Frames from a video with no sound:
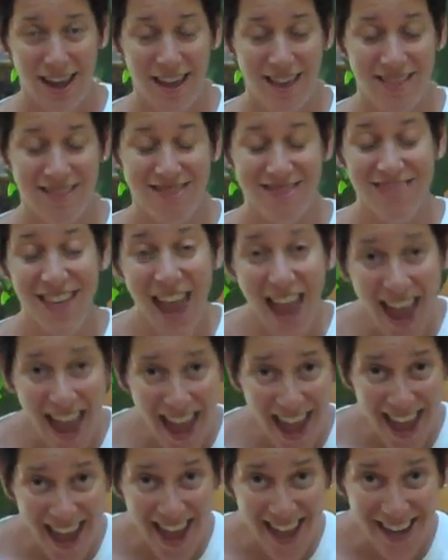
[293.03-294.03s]
And
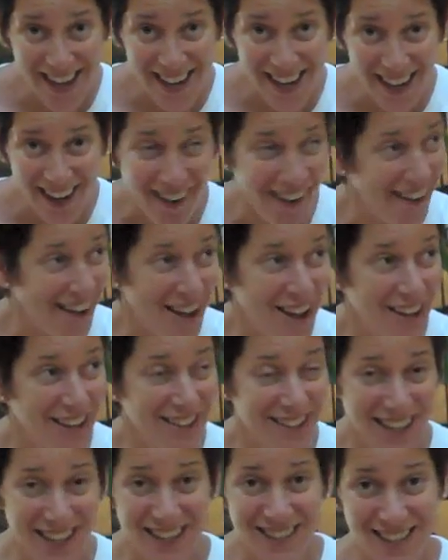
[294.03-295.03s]
then,
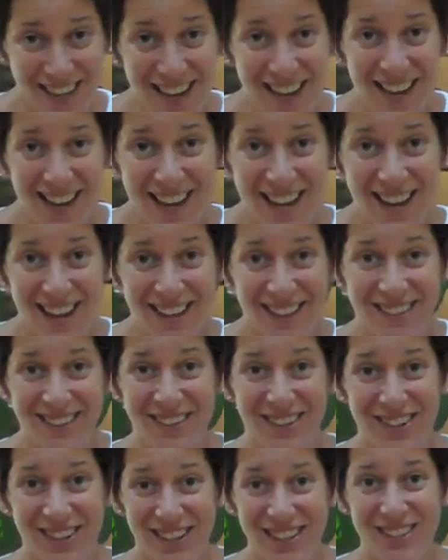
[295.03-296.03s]
ding ding, the
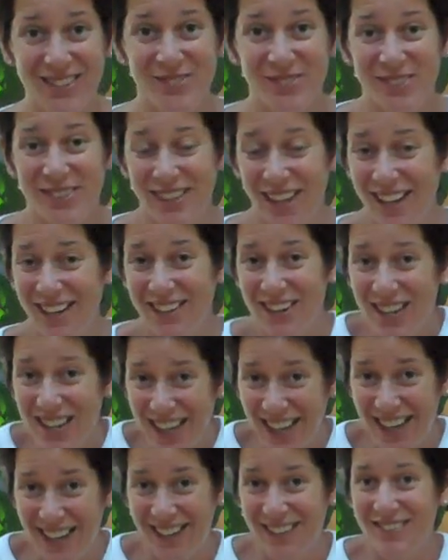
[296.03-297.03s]
cookies were done
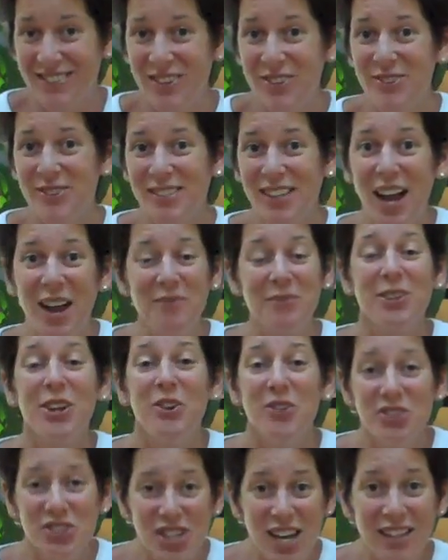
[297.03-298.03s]
cooking, so it was time to
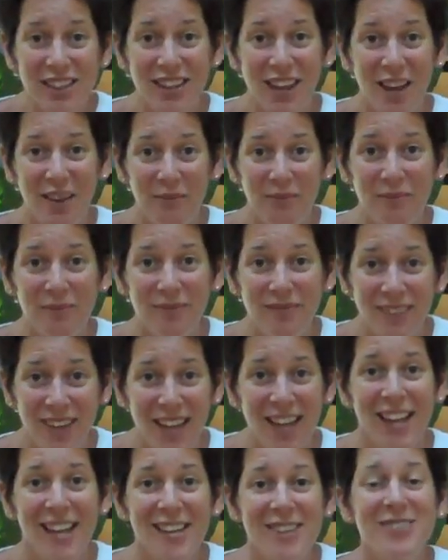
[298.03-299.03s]
go and check them.
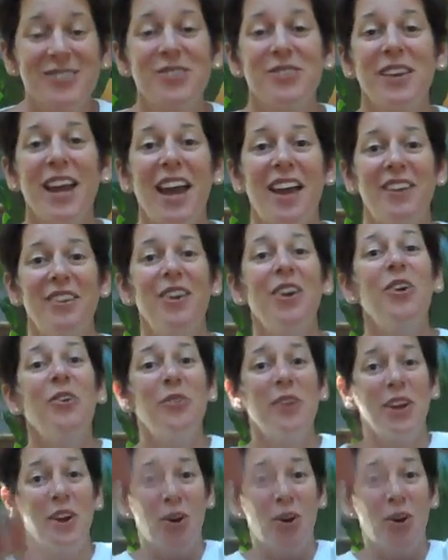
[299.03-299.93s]
So again, we